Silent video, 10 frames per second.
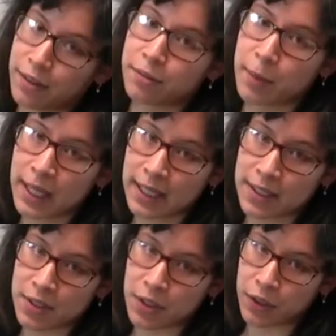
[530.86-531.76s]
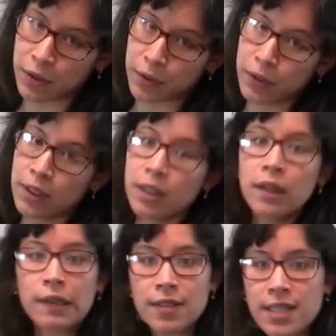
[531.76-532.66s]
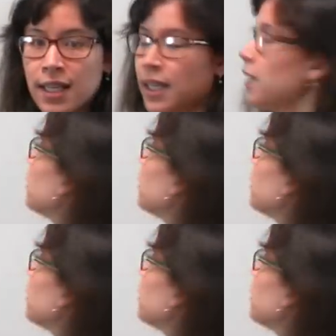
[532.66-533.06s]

of minus 2, z